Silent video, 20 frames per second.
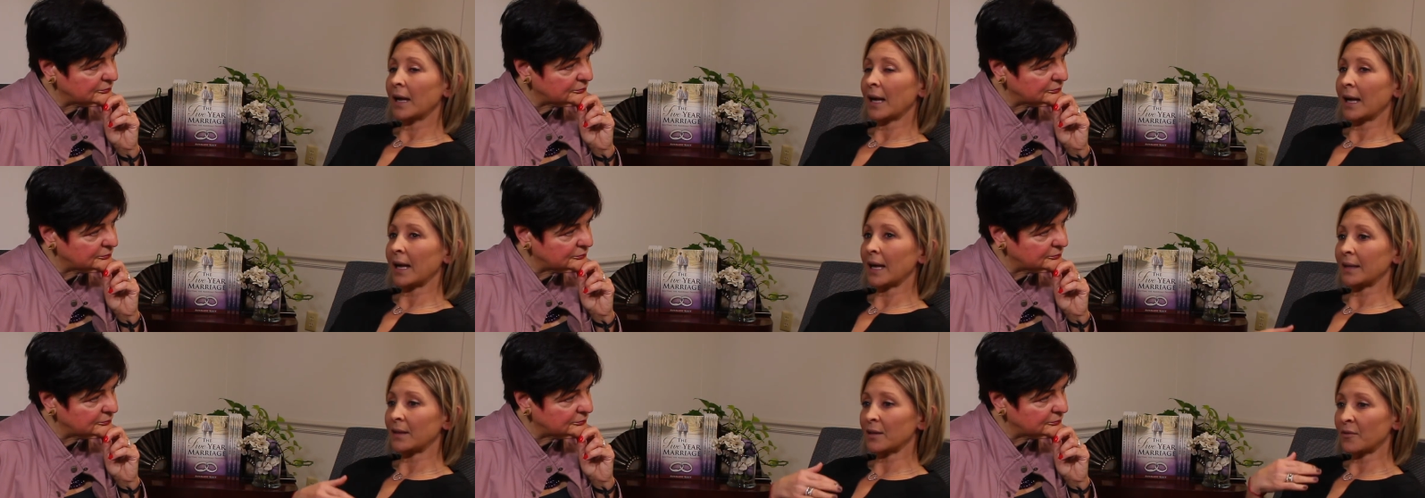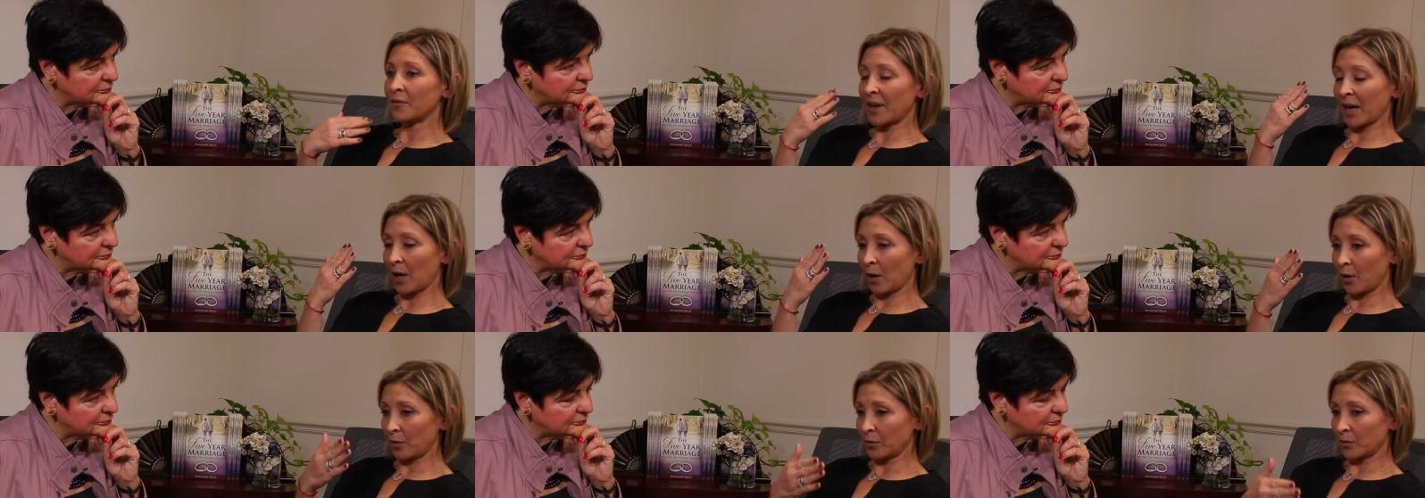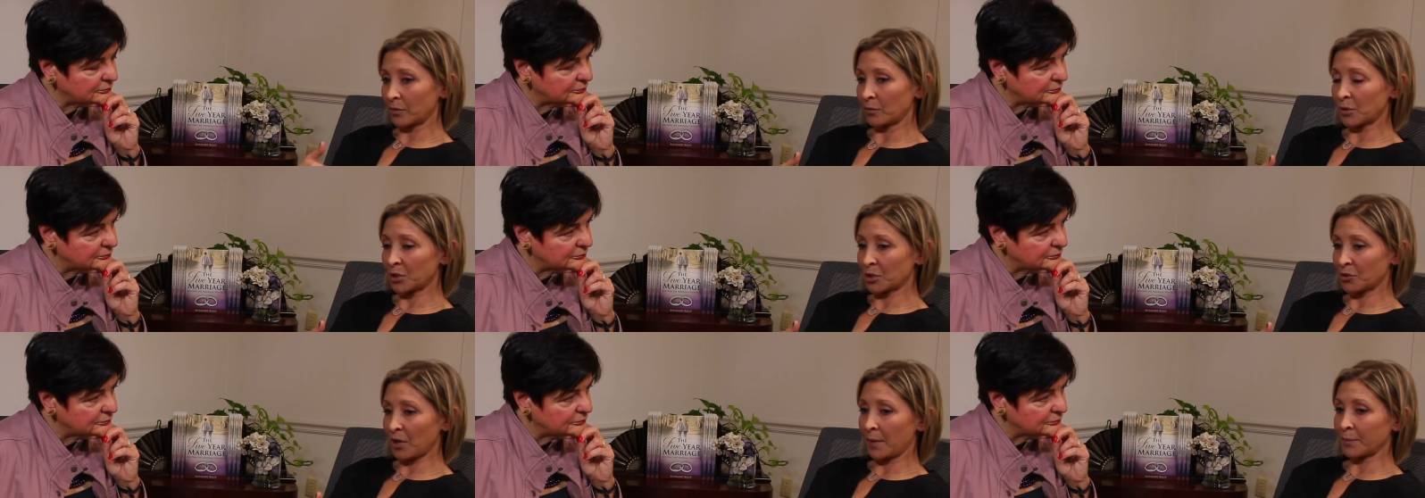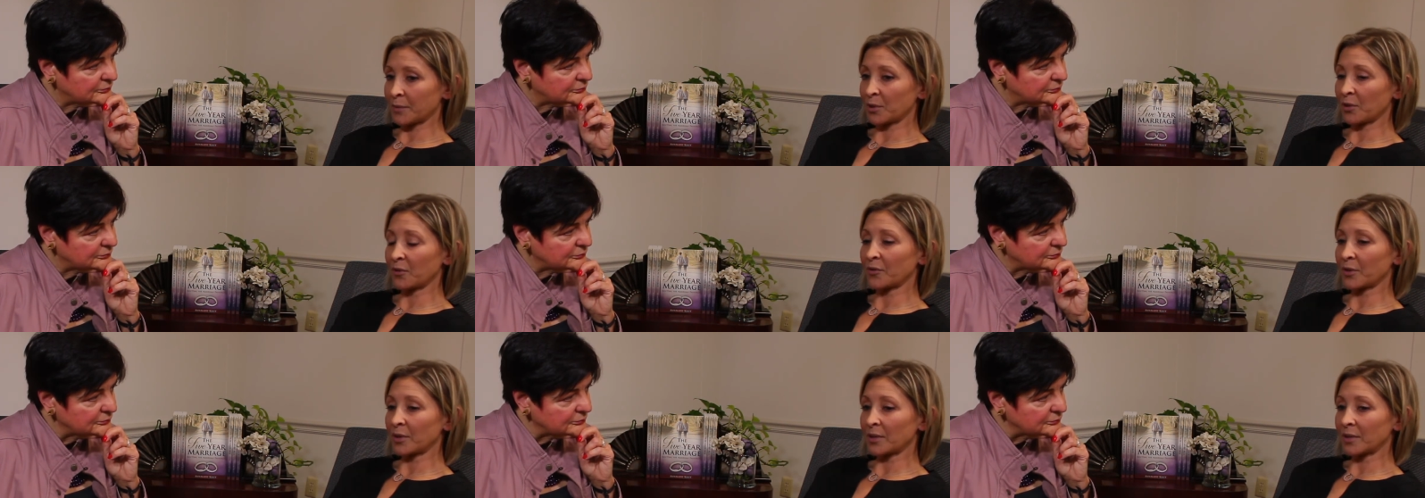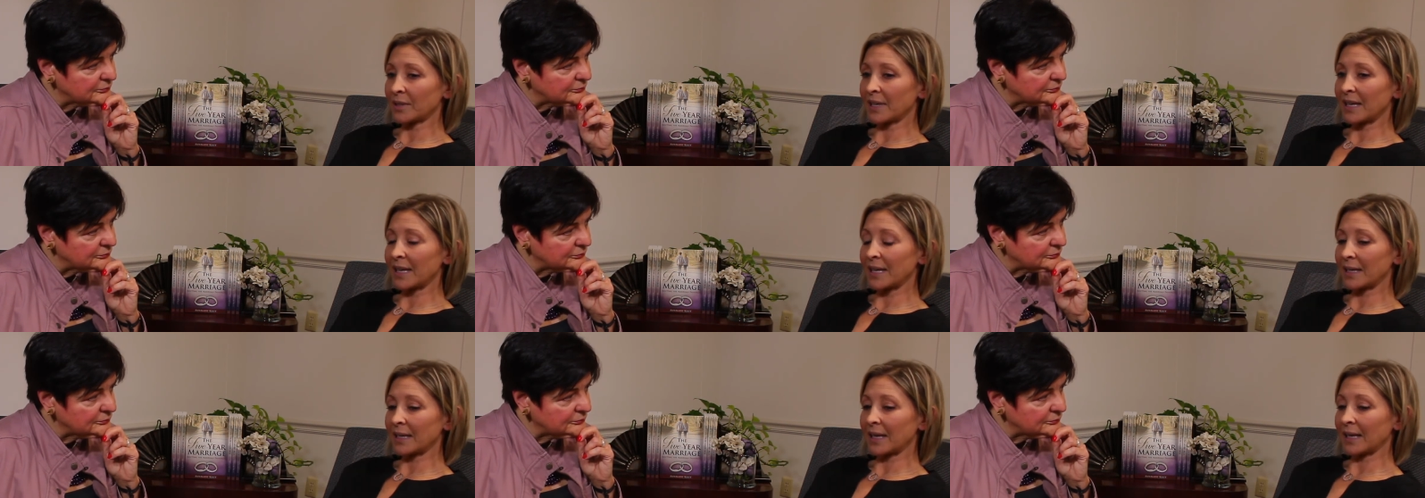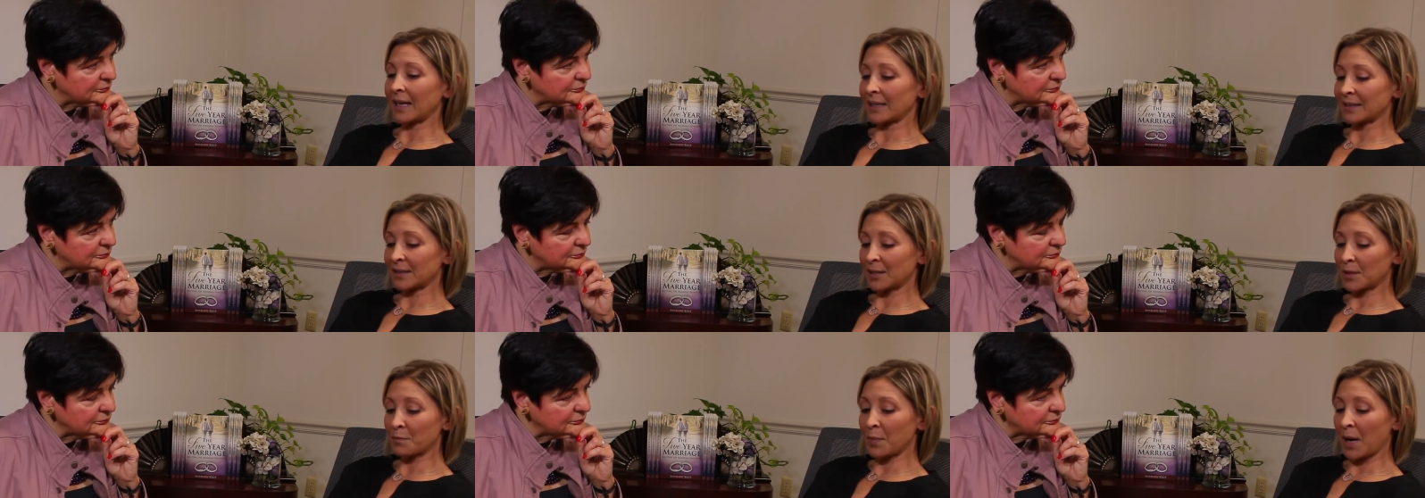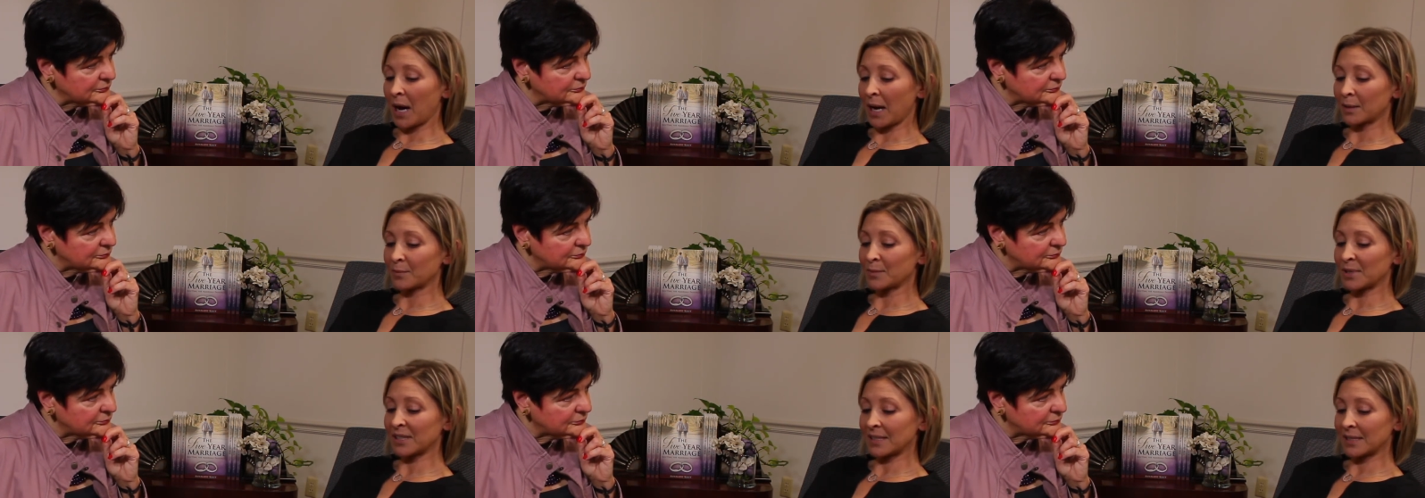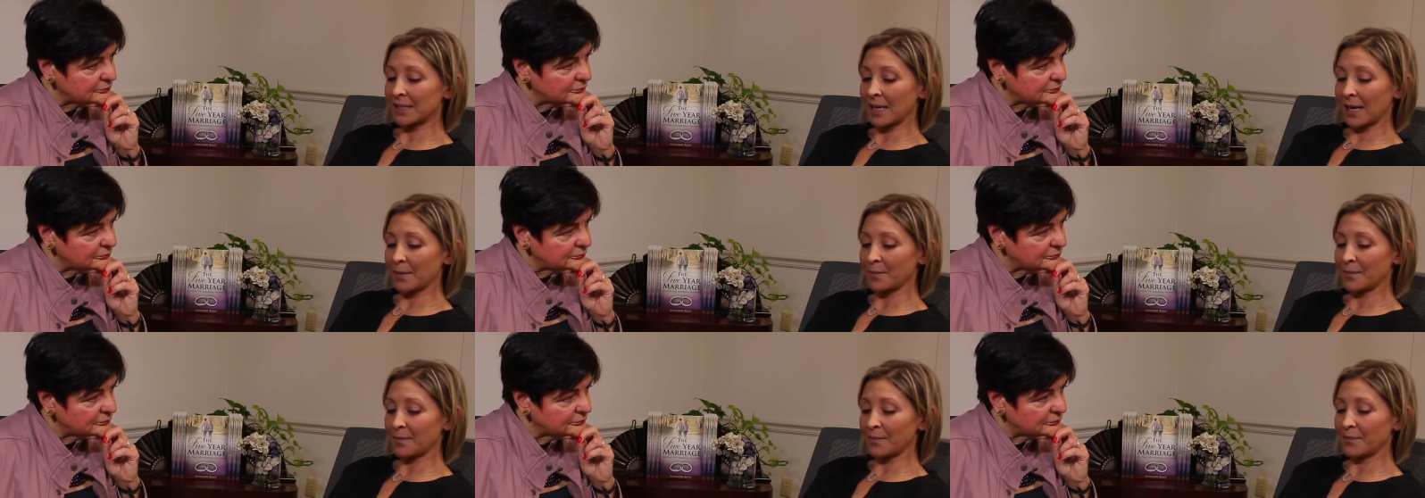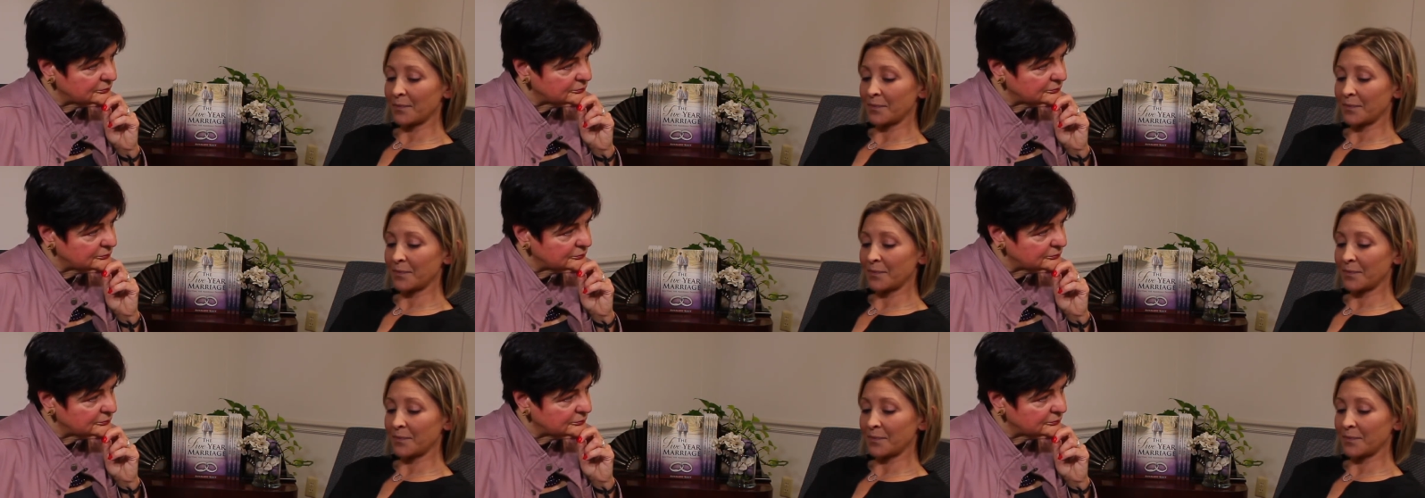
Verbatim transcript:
Speaker 1: and the veil was dropped over, and I got to the bottom step,